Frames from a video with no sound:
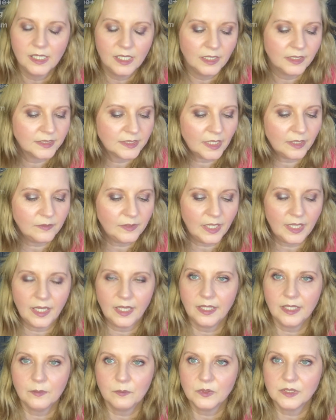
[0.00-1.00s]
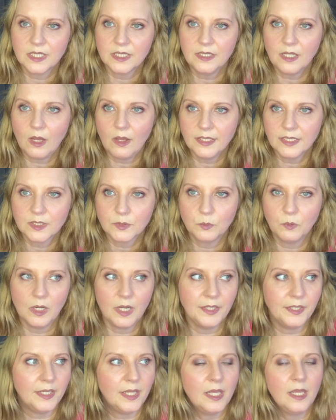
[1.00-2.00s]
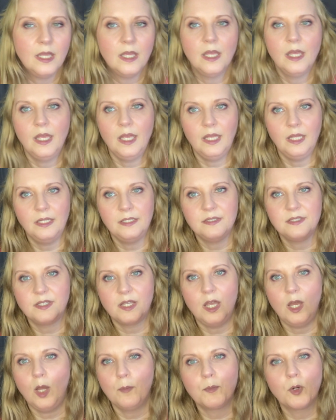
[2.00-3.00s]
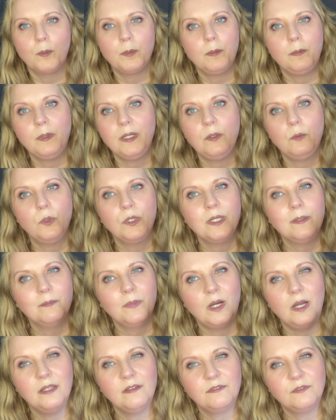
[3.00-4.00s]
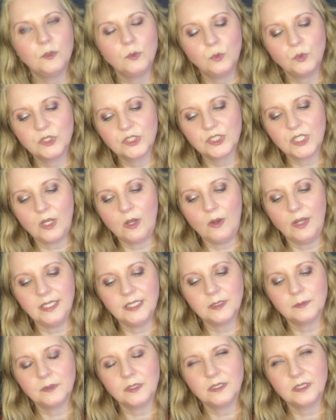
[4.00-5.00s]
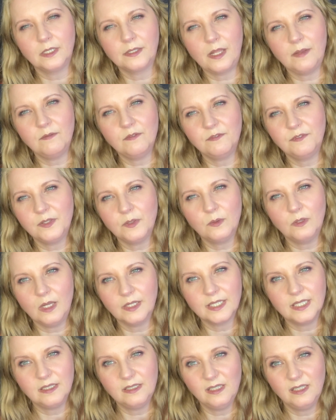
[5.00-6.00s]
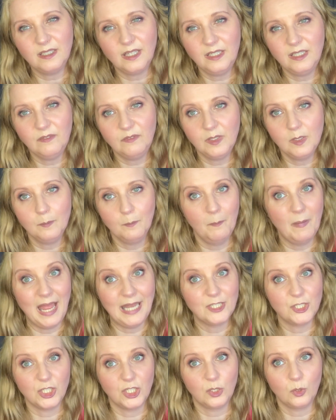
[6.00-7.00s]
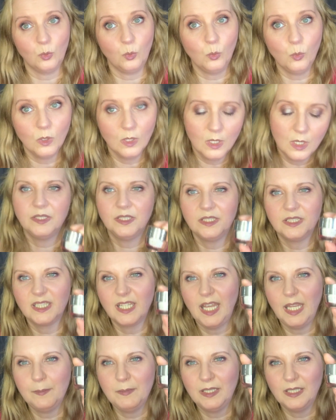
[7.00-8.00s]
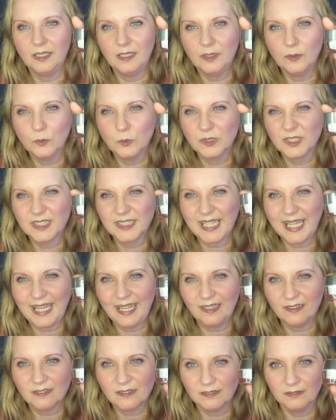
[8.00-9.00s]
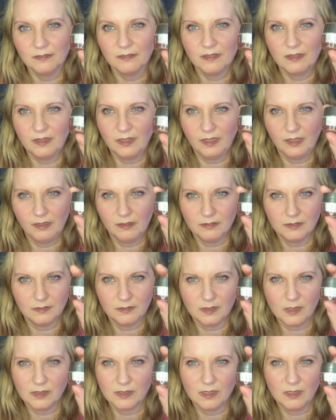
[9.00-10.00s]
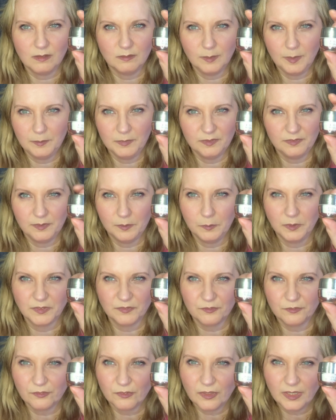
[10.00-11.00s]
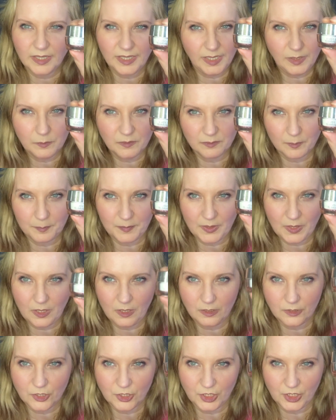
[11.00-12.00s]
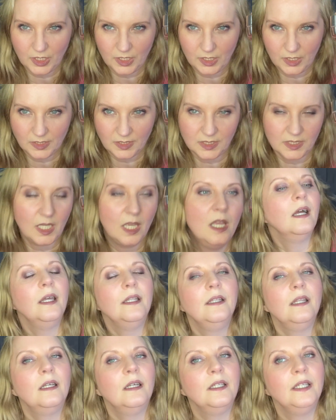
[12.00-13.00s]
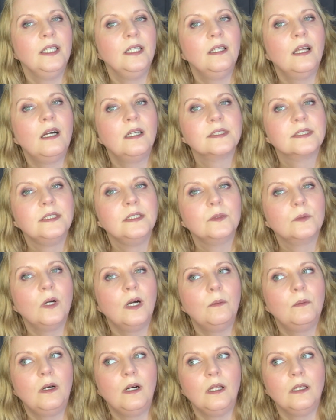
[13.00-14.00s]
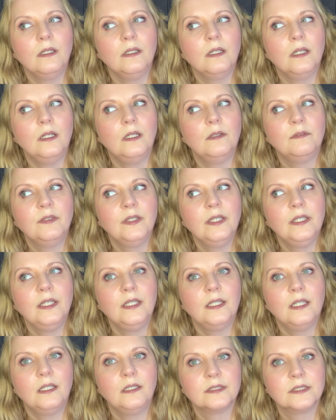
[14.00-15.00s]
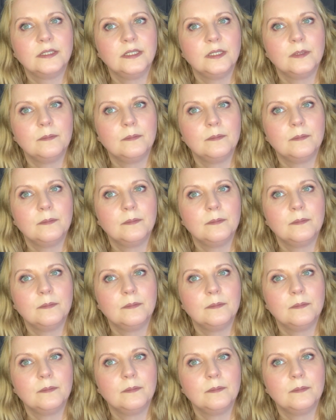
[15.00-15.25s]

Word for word: So yeah, it was a nice one. And uh, I probably wouldn't buy the full size because I don't feel like it did anything magical. This came in a little set thing. I, I can't remember if it was free with a purchase. And it lasted quite a while. I think it lasted a